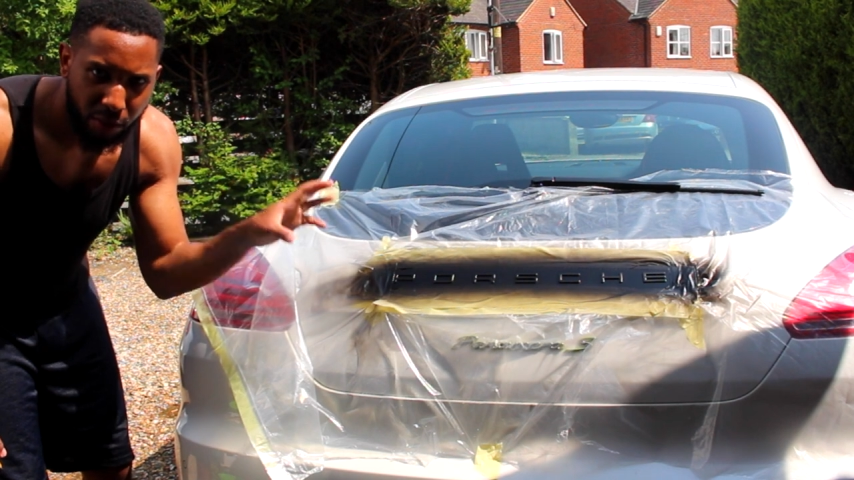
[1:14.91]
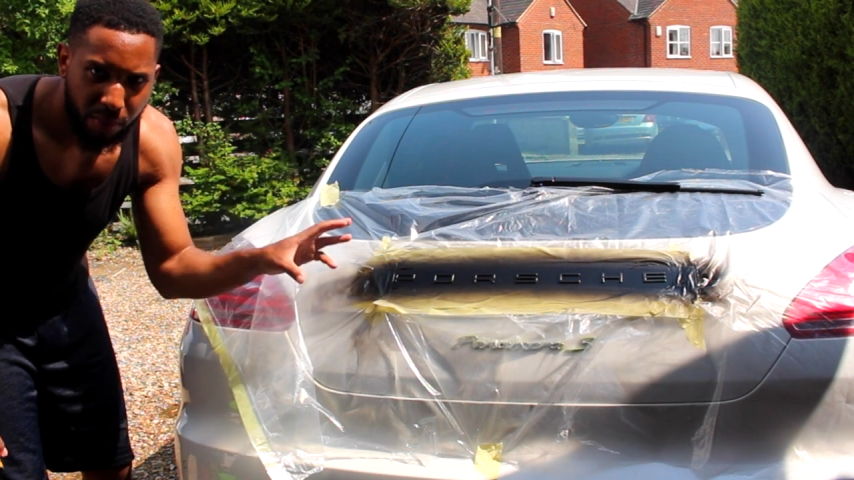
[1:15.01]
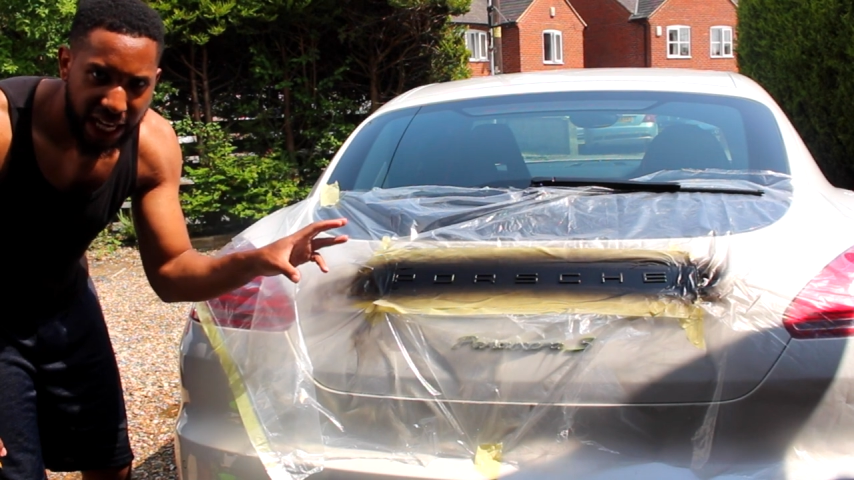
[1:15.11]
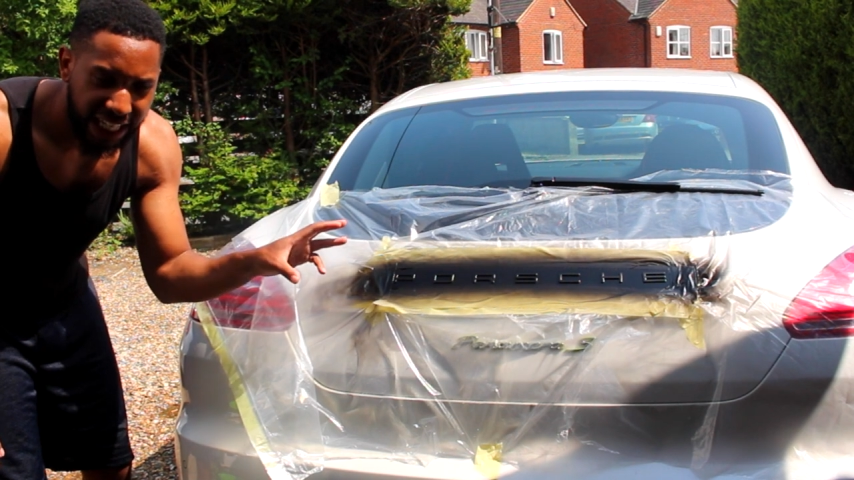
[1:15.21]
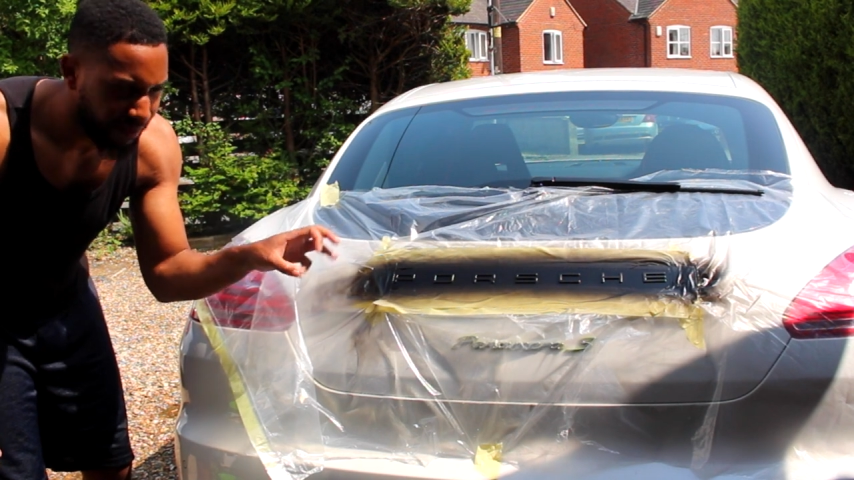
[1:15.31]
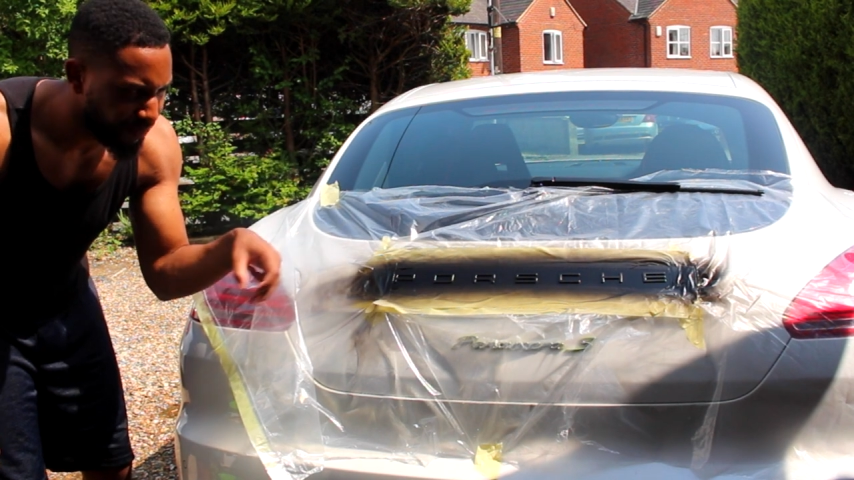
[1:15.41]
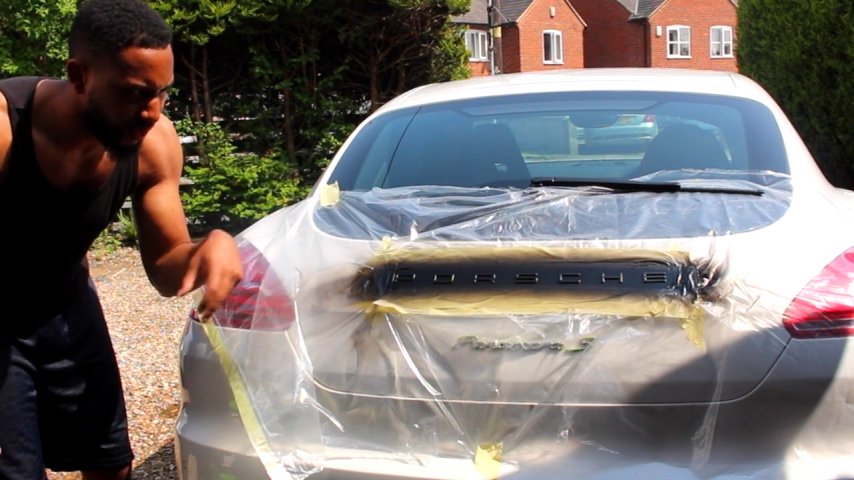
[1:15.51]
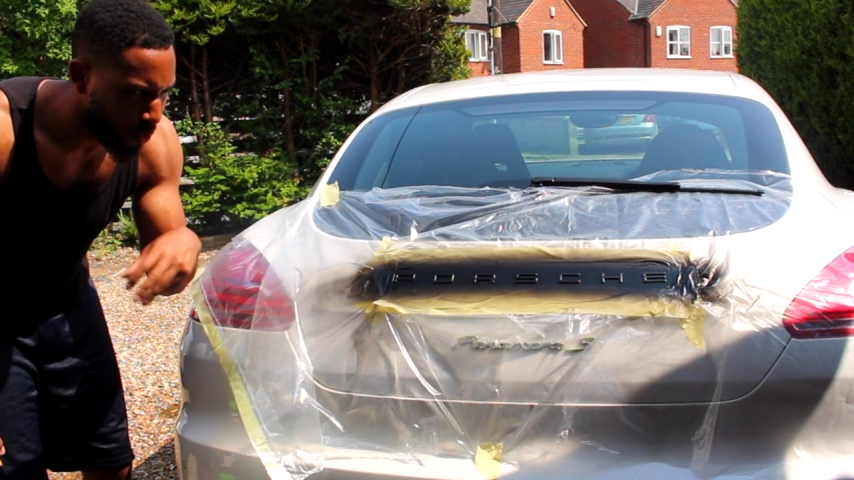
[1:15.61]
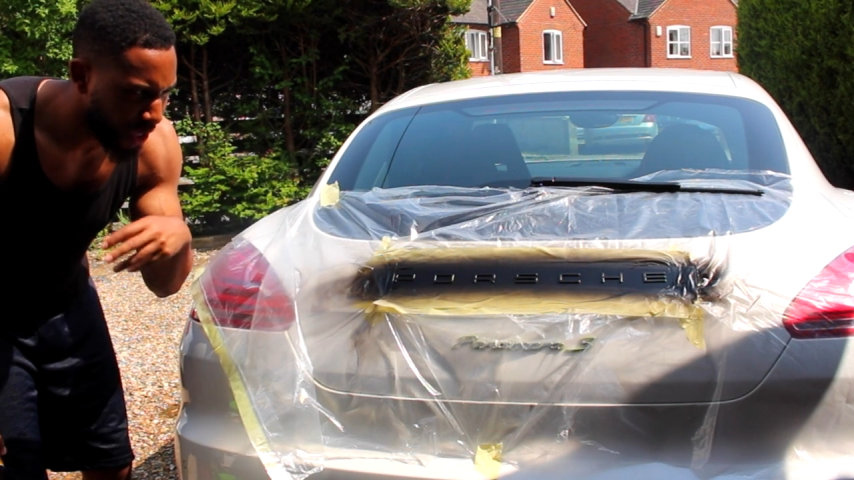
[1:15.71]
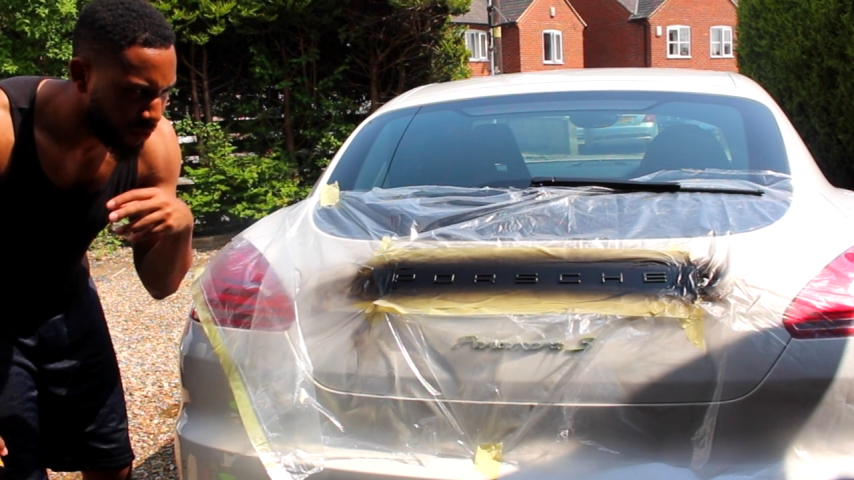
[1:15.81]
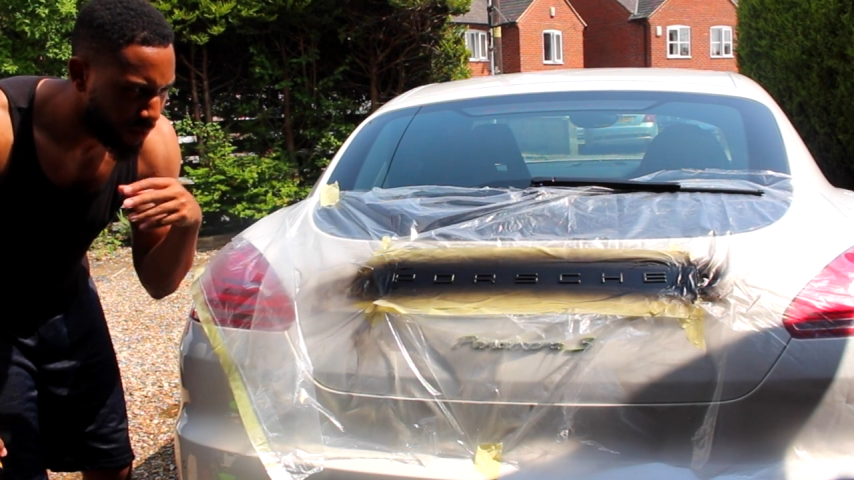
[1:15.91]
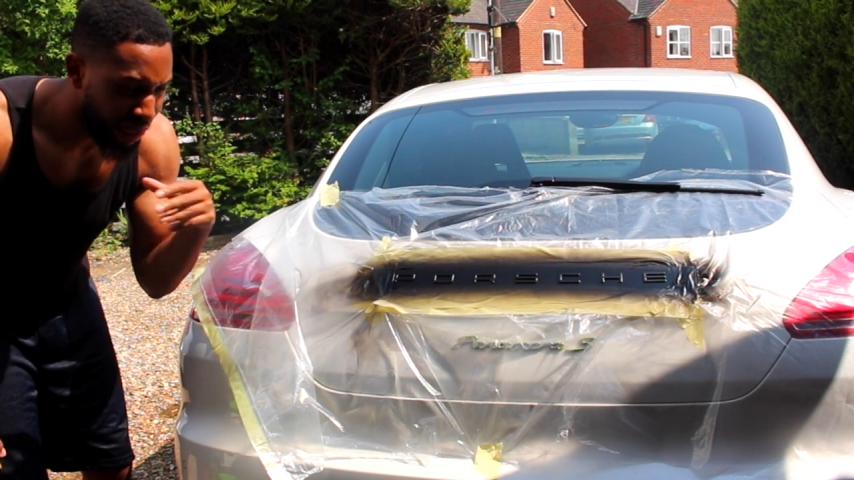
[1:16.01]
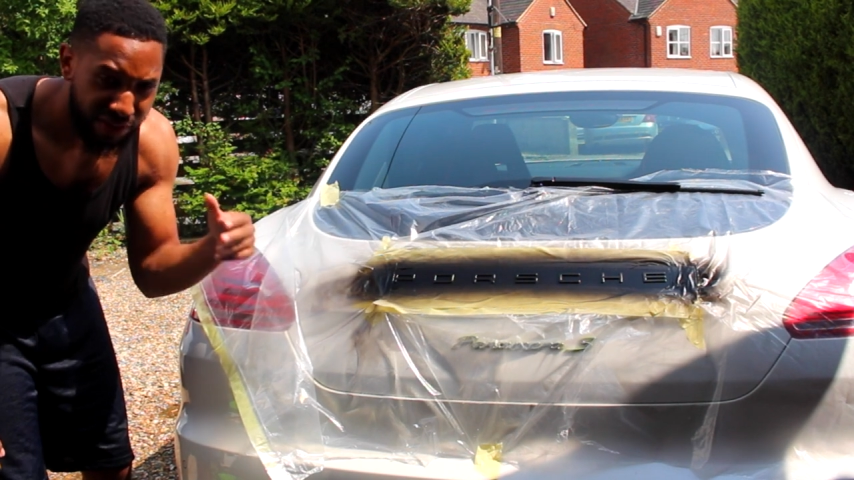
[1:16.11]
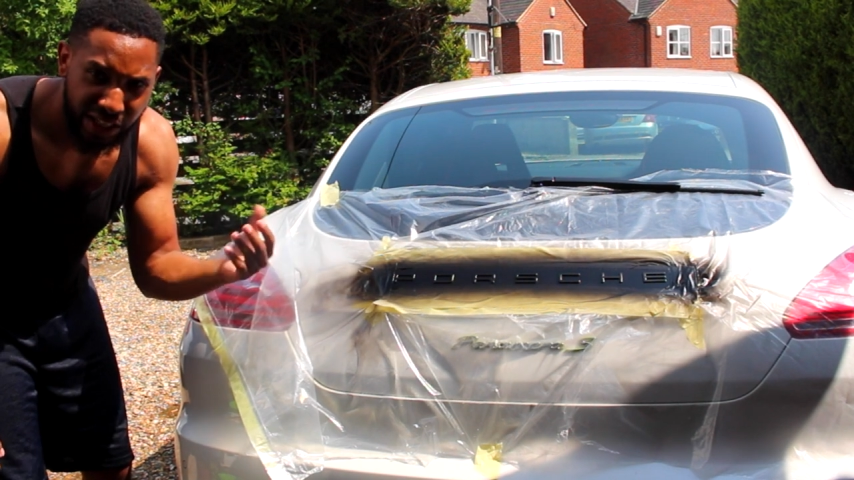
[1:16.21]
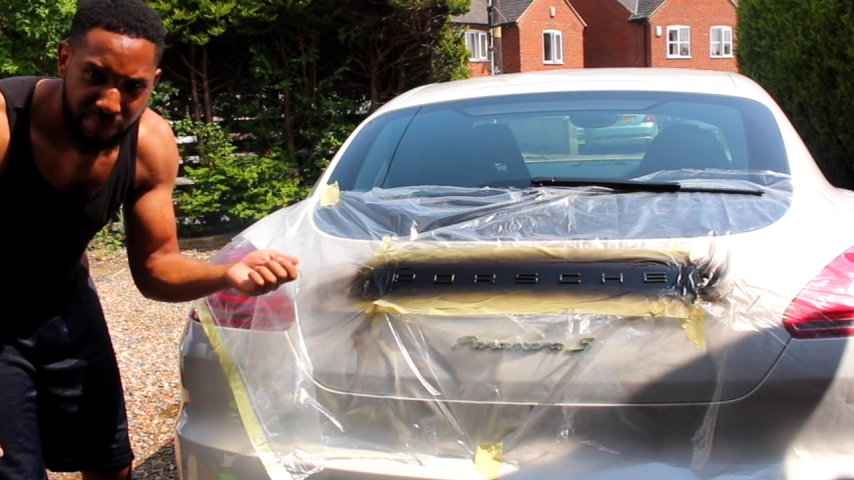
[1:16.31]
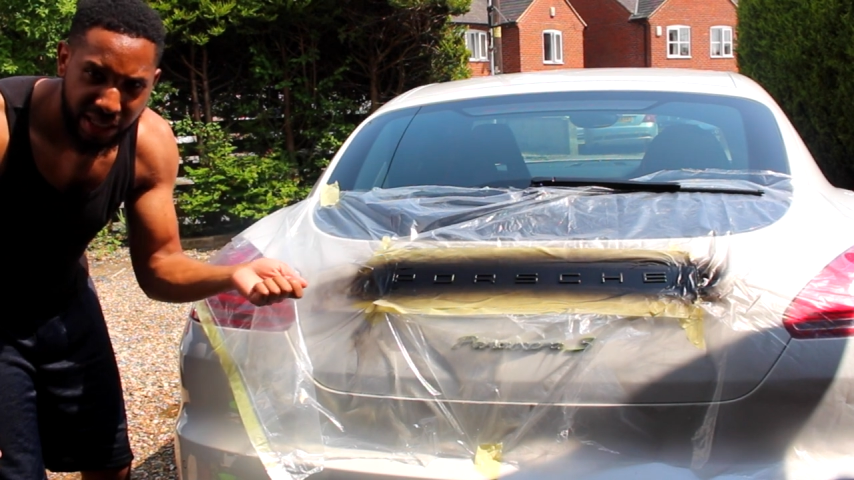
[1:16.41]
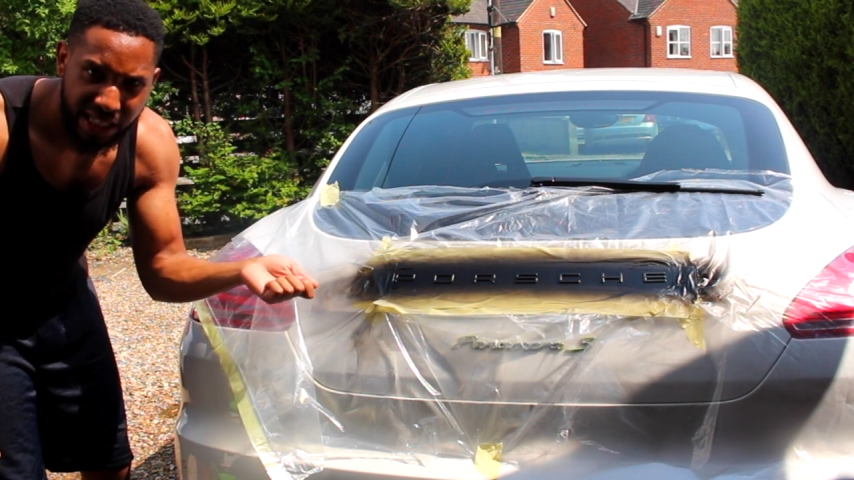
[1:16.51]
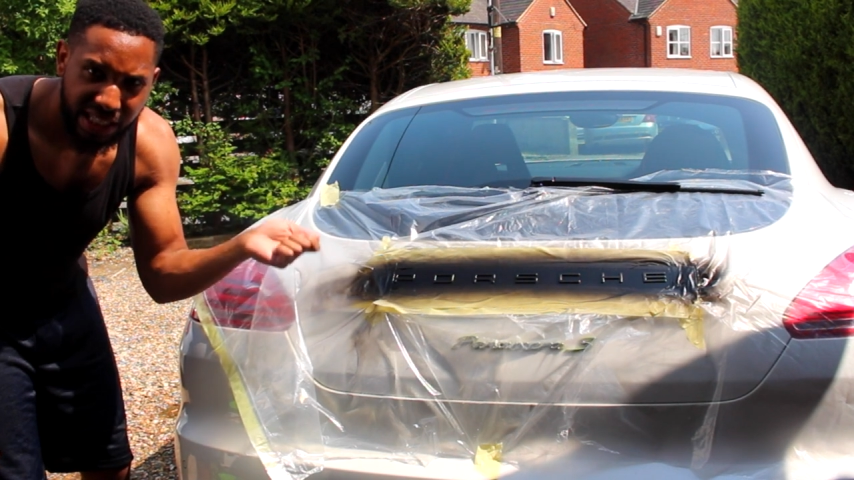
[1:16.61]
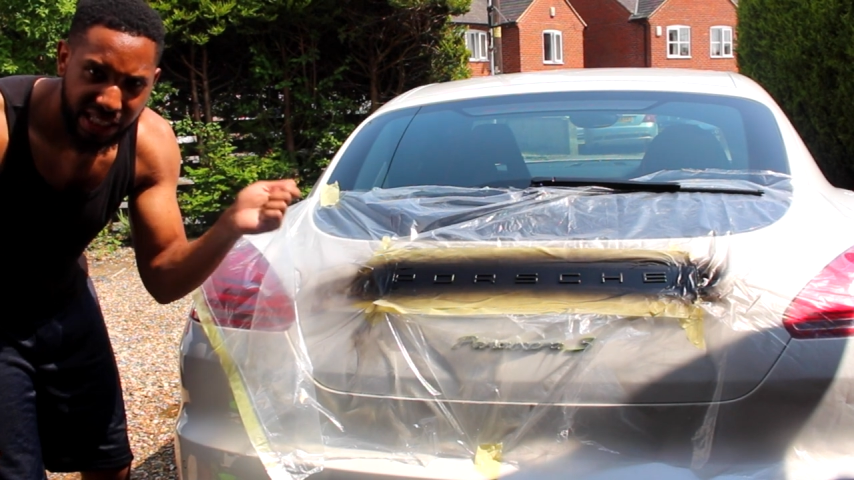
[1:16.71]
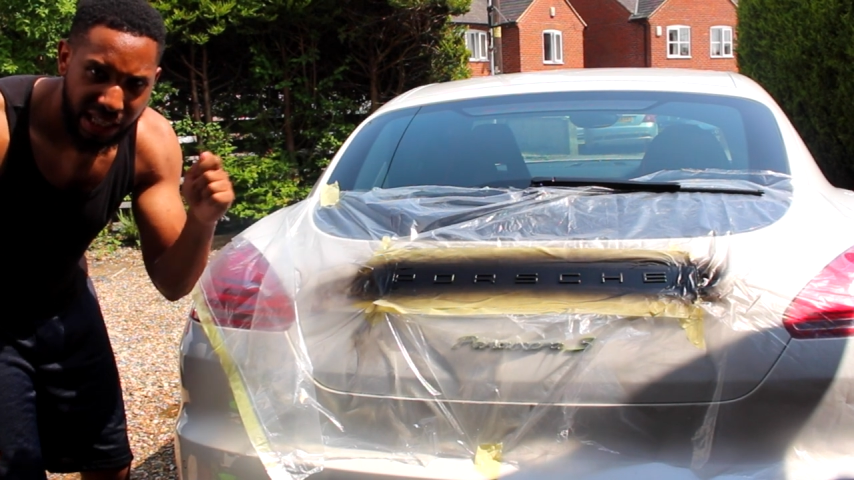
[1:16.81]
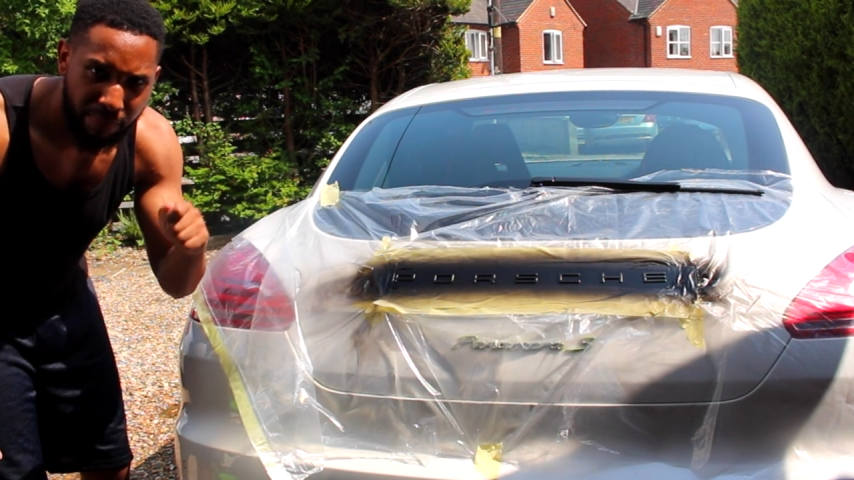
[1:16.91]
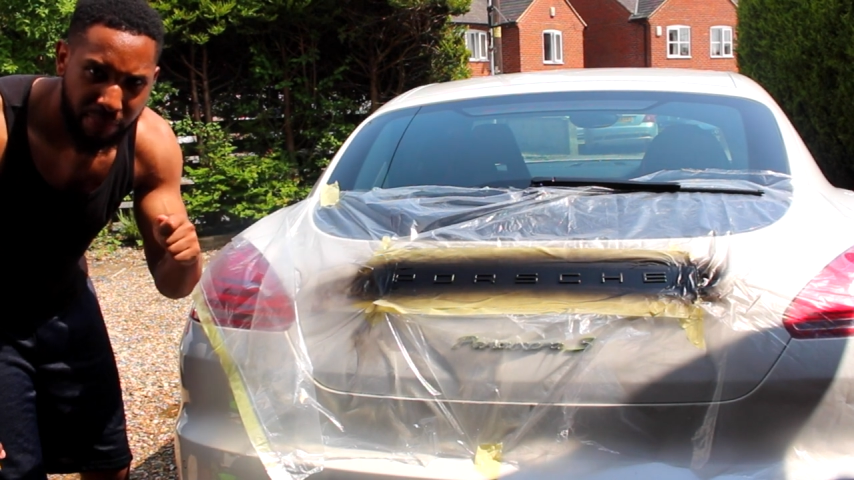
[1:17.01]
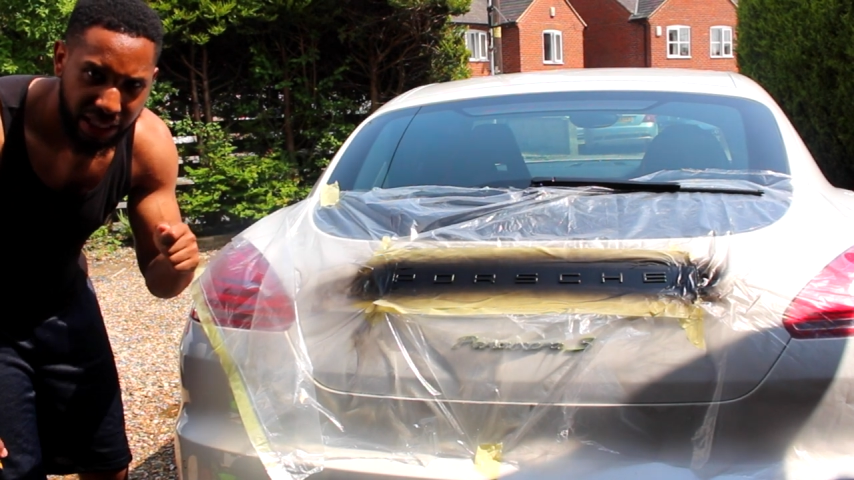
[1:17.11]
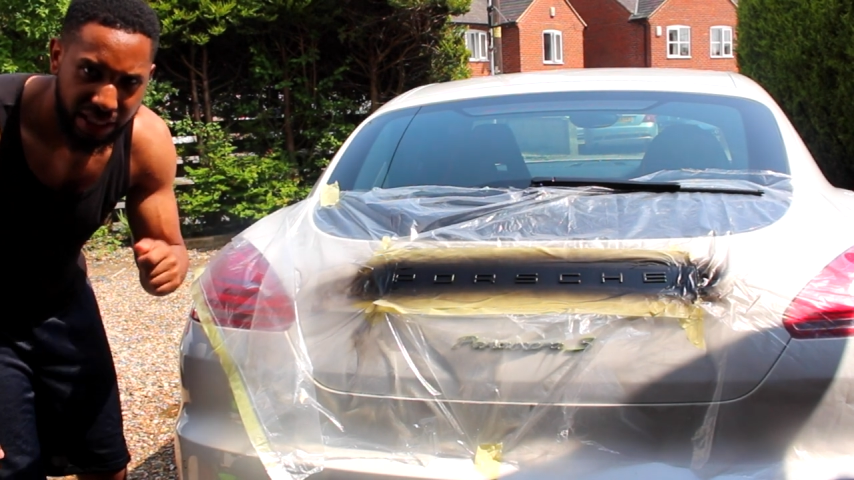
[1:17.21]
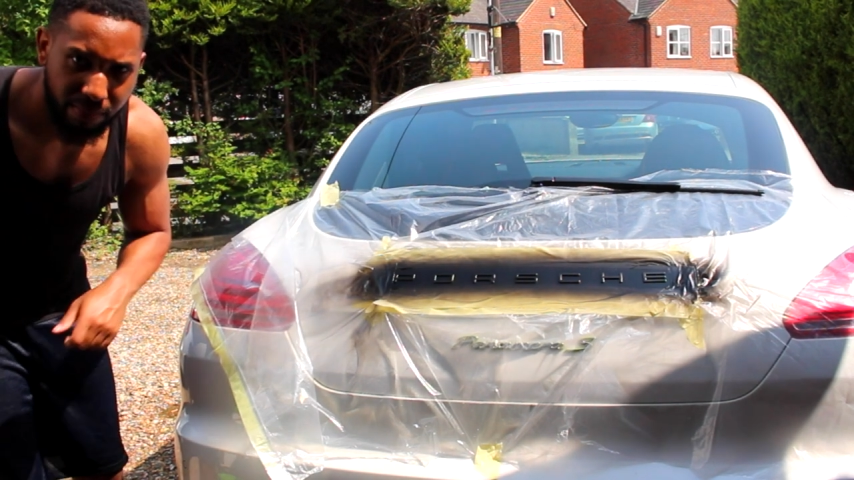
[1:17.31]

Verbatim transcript: gonna apply it, wait for about 30 minutes, and then peel